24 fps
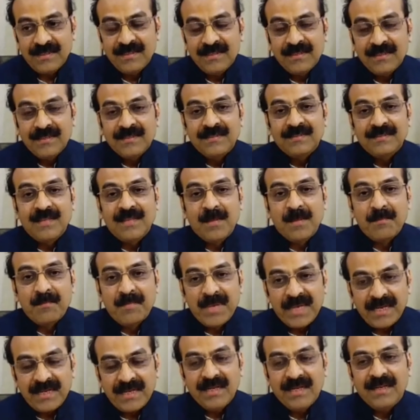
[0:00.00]
the
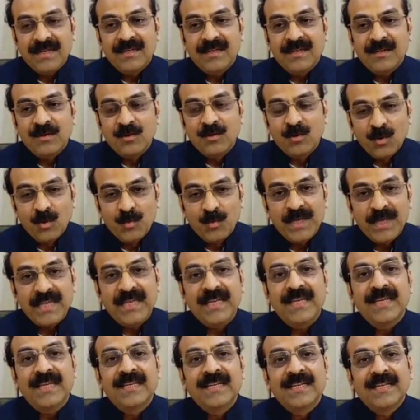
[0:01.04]
big ruby
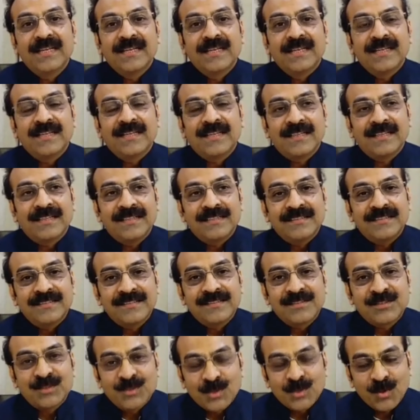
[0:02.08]
uh,
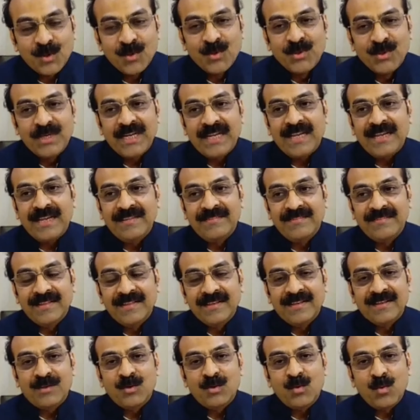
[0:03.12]
stone in the
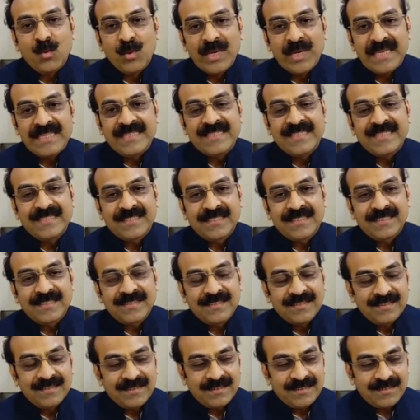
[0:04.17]
queen's
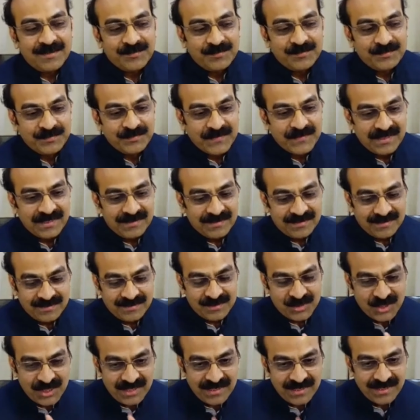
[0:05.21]
uh, uh
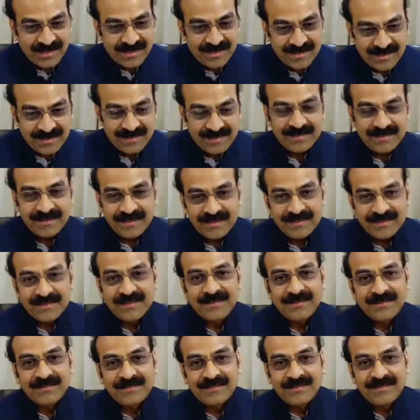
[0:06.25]
tiara uh,
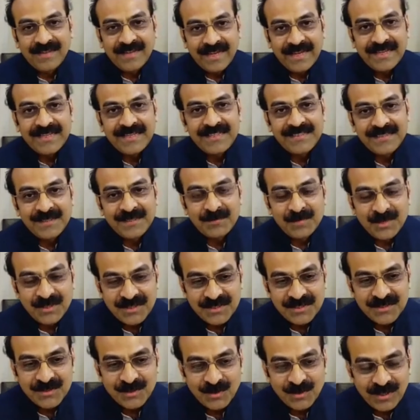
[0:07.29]
lying in the british
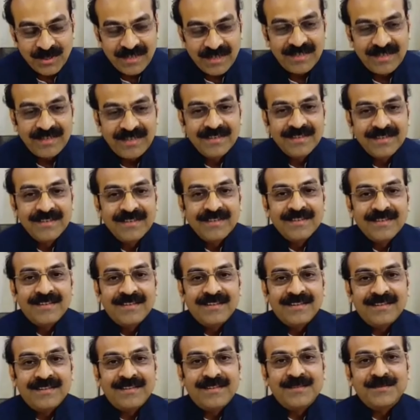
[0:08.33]
royal
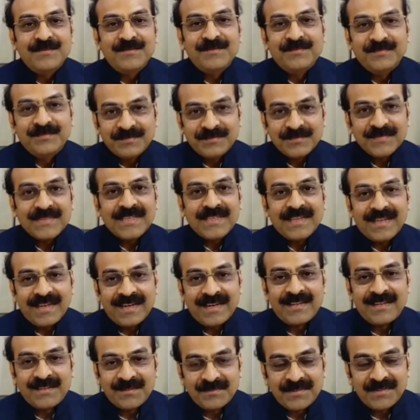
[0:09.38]
uh,
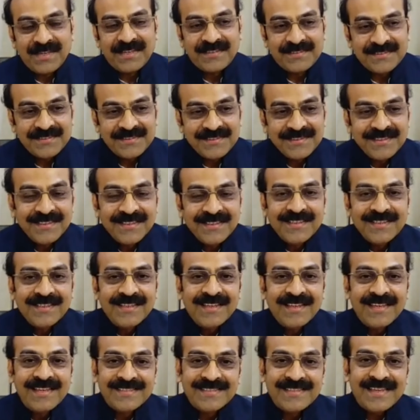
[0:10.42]
artifacts
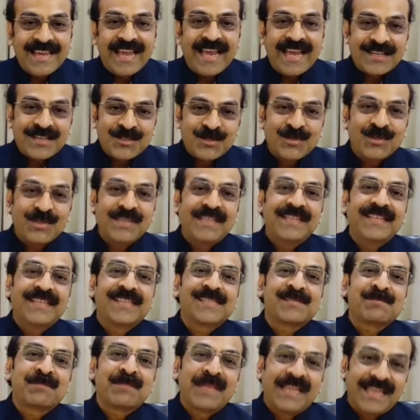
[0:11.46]
is actually a
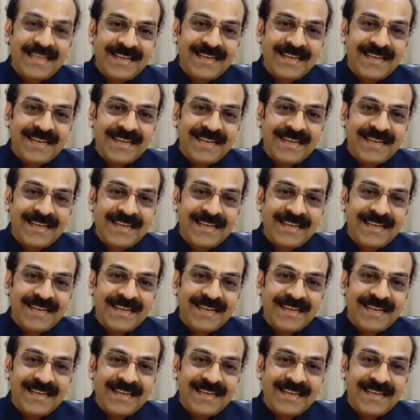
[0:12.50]
spinel.